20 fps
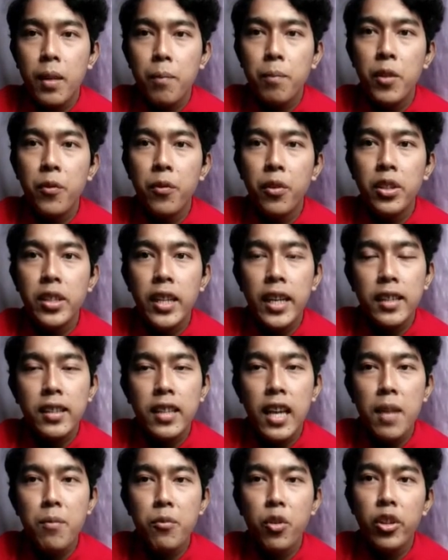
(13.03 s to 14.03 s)
Before that,
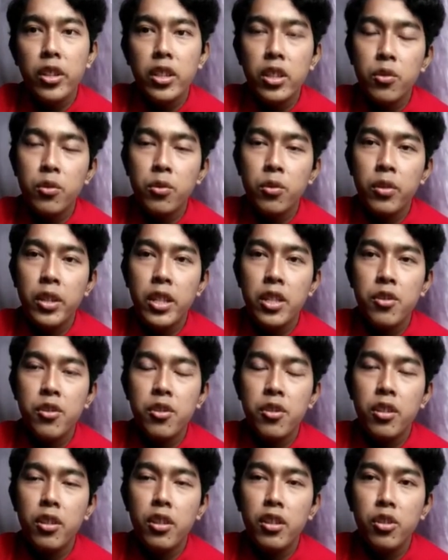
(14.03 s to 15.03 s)
I'm going to
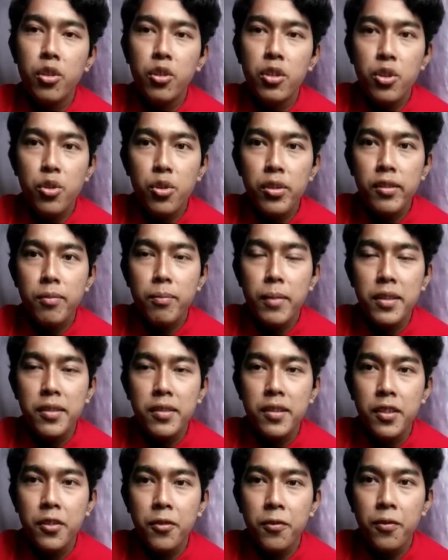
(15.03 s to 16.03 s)
introduce
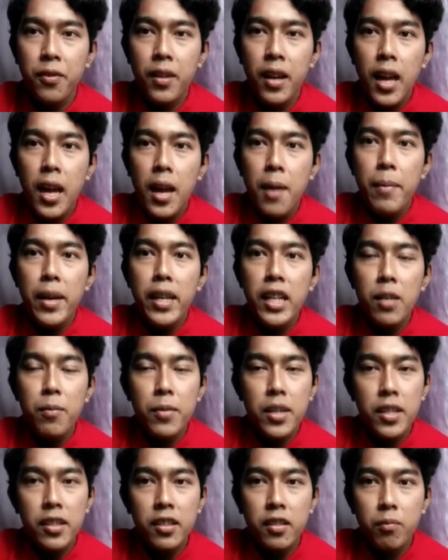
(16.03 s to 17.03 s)
myself. My
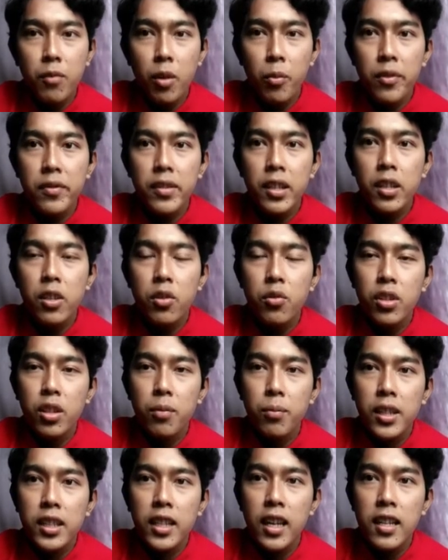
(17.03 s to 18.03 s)
name is Mohd Zaki
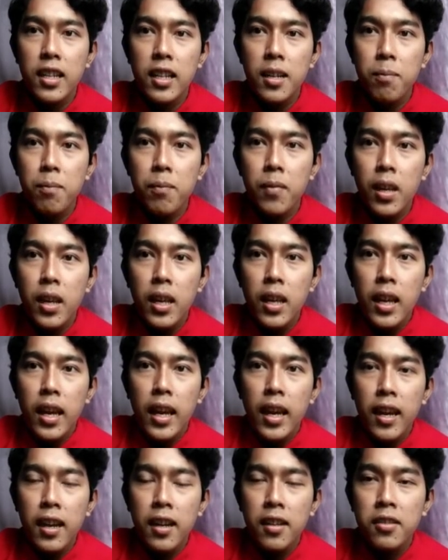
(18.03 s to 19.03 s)
bin Talip,
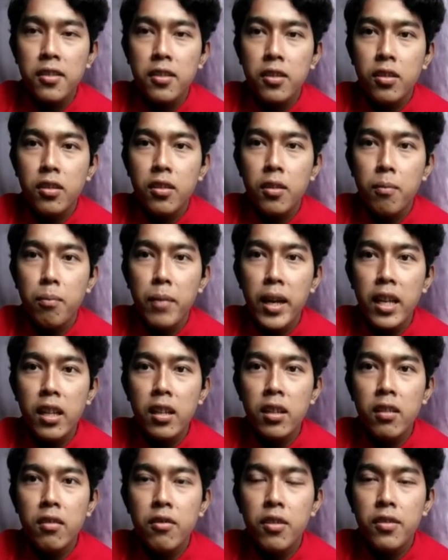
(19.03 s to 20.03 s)
as
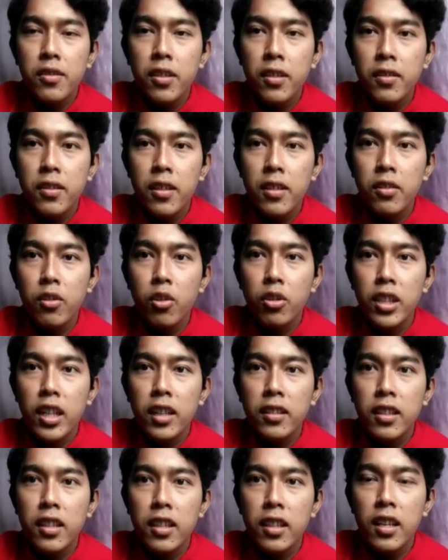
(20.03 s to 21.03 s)
my research is
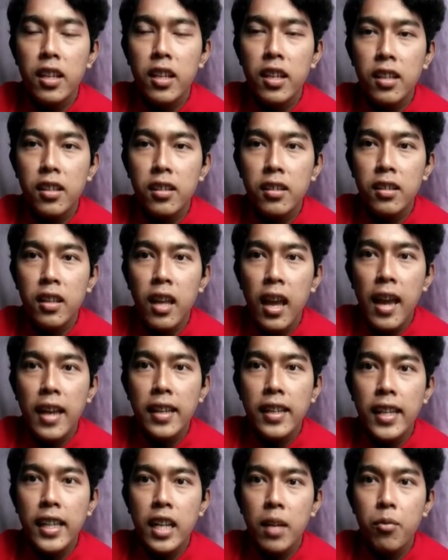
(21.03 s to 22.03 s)
conducting in
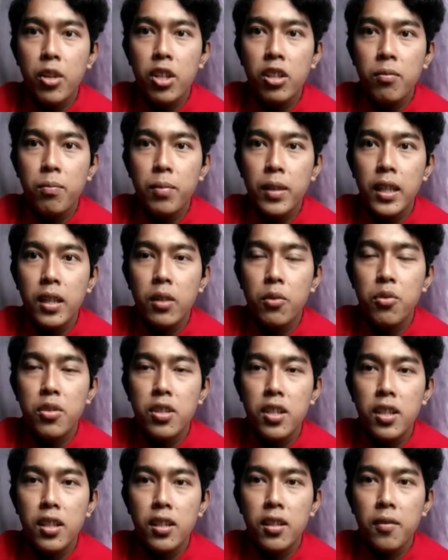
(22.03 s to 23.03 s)
KWSP
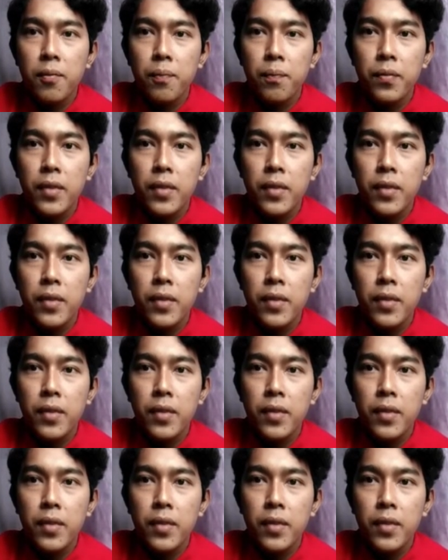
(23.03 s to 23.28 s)
Kuching.